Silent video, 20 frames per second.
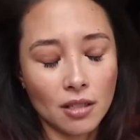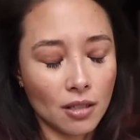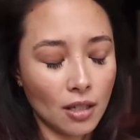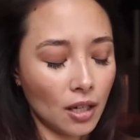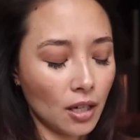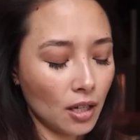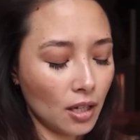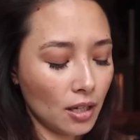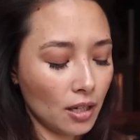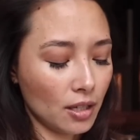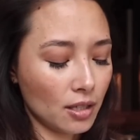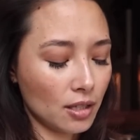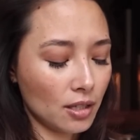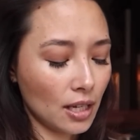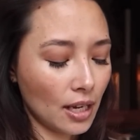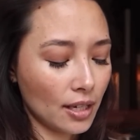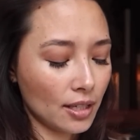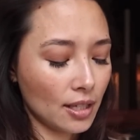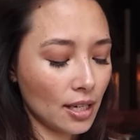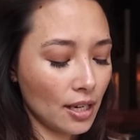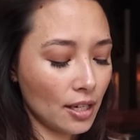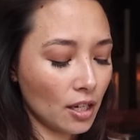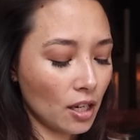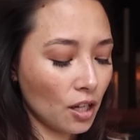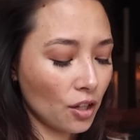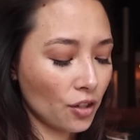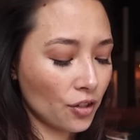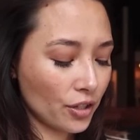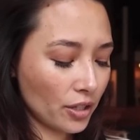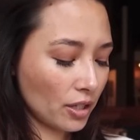
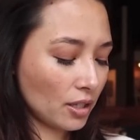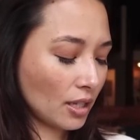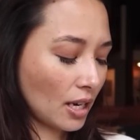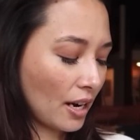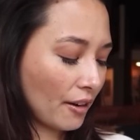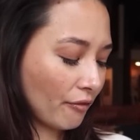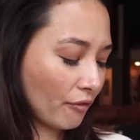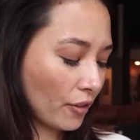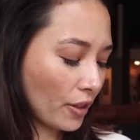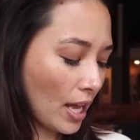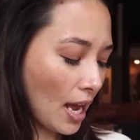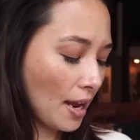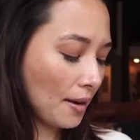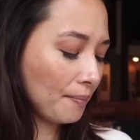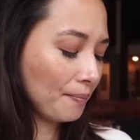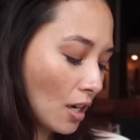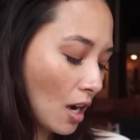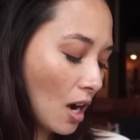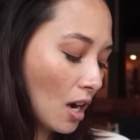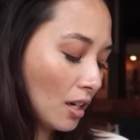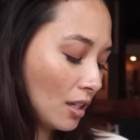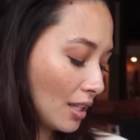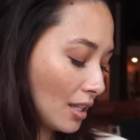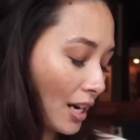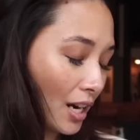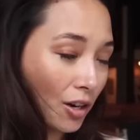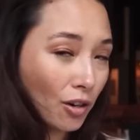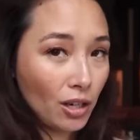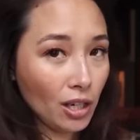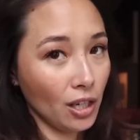$10 aside for that. Dogs,
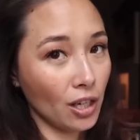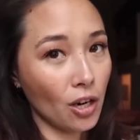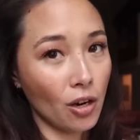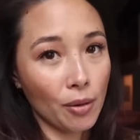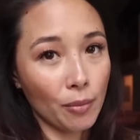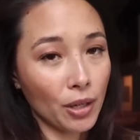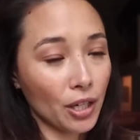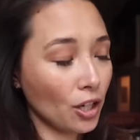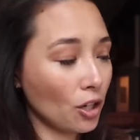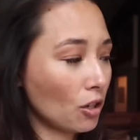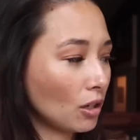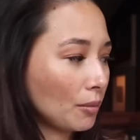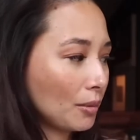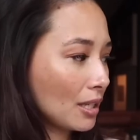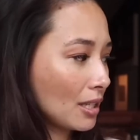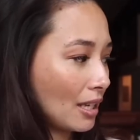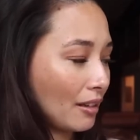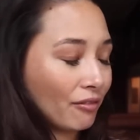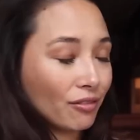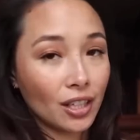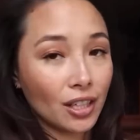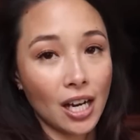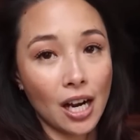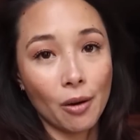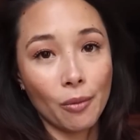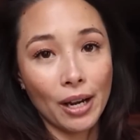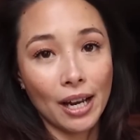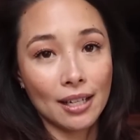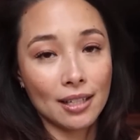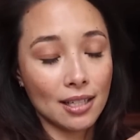I already know I'm gonna go up because I
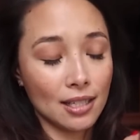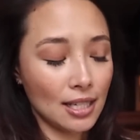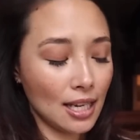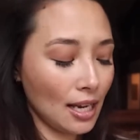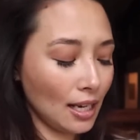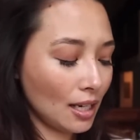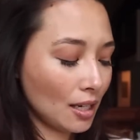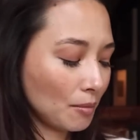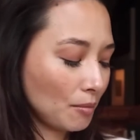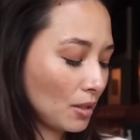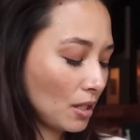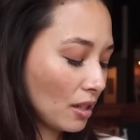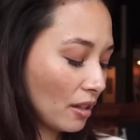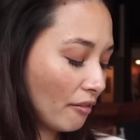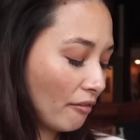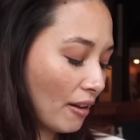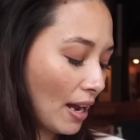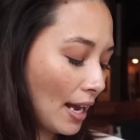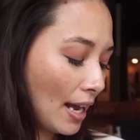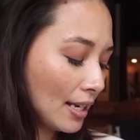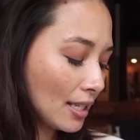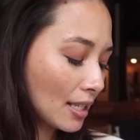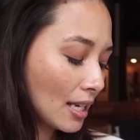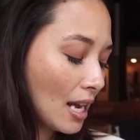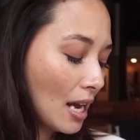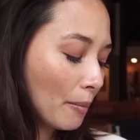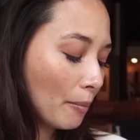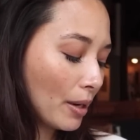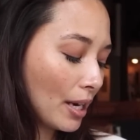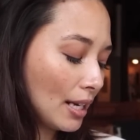forgot we have to take him to the vet.
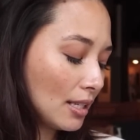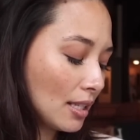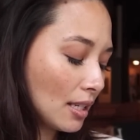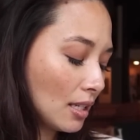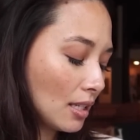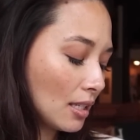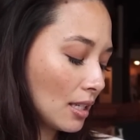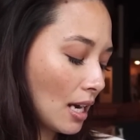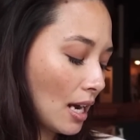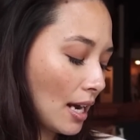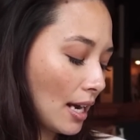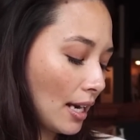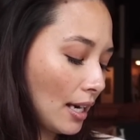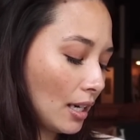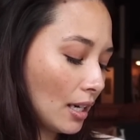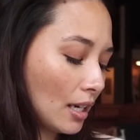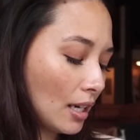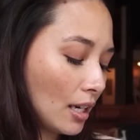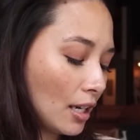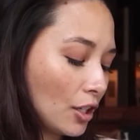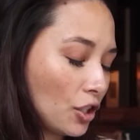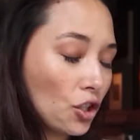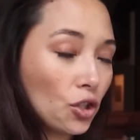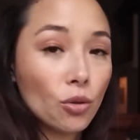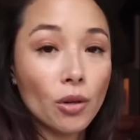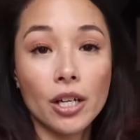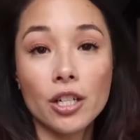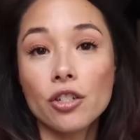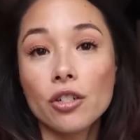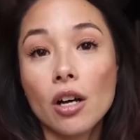But I set aside
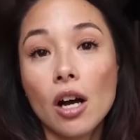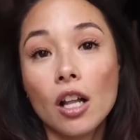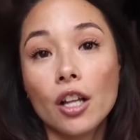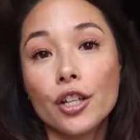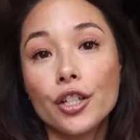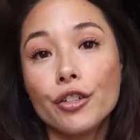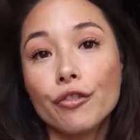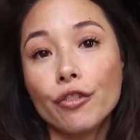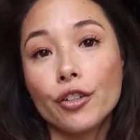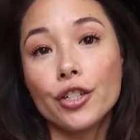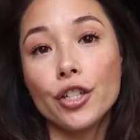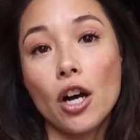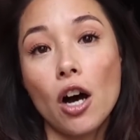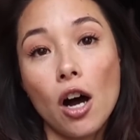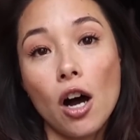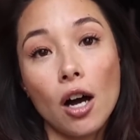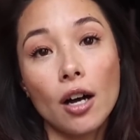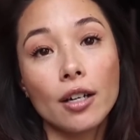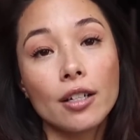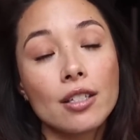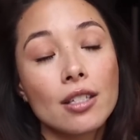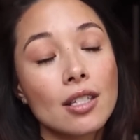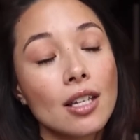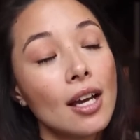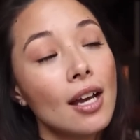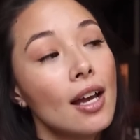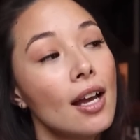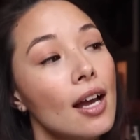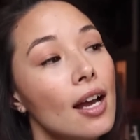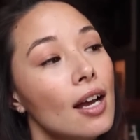$200 for dogs.
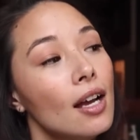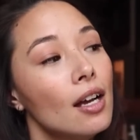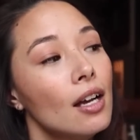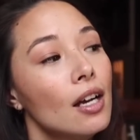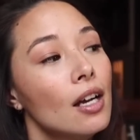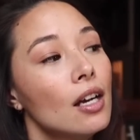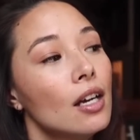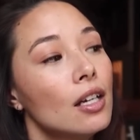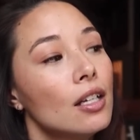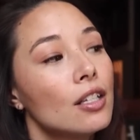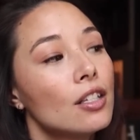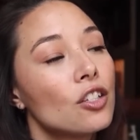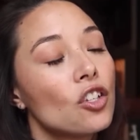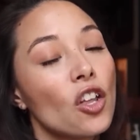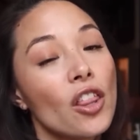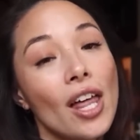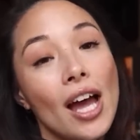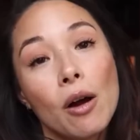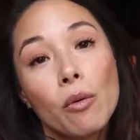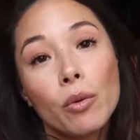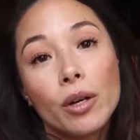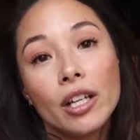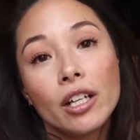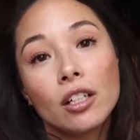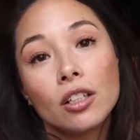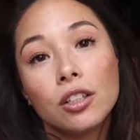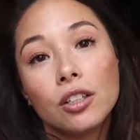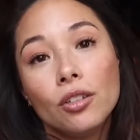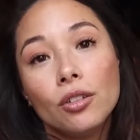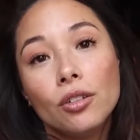So that would
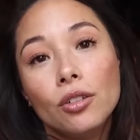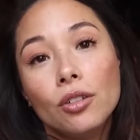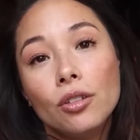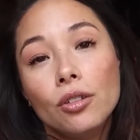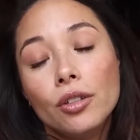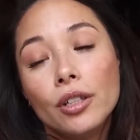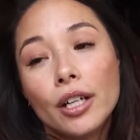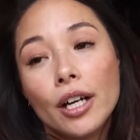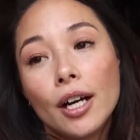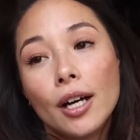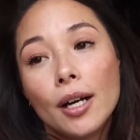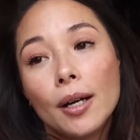include,